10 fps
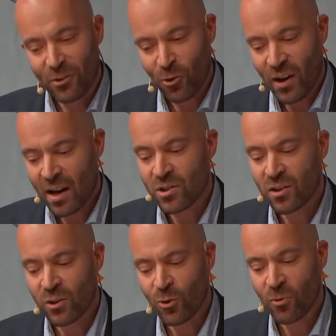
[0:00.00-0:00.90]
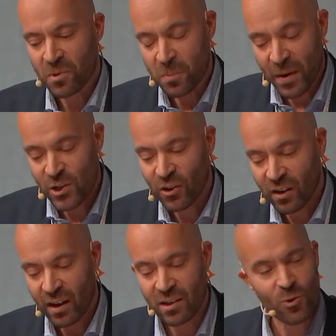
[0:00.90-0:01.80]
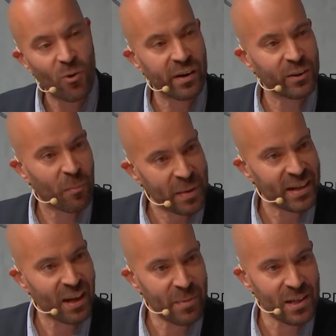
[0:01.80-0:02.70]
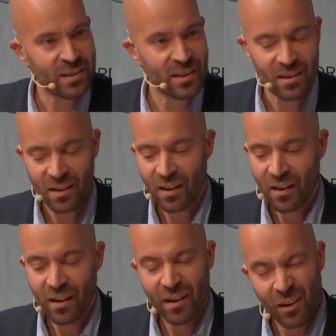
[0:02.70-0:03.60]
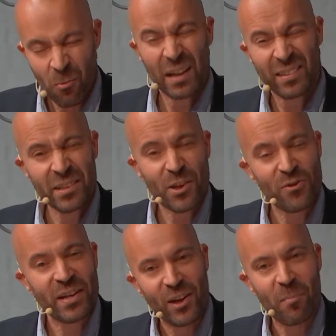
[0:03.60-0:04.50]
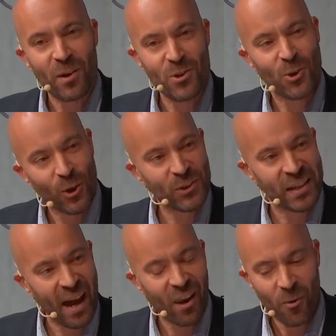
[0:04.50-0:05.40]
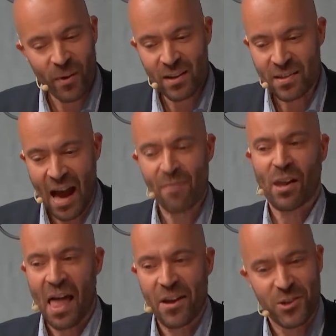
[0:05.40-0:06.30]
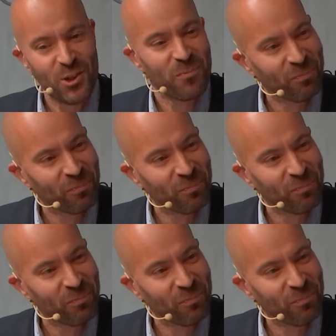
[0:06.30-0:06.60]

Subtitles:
to ask you, especially as you are in the media business, what did you think about Scott Galloway's Avalanche?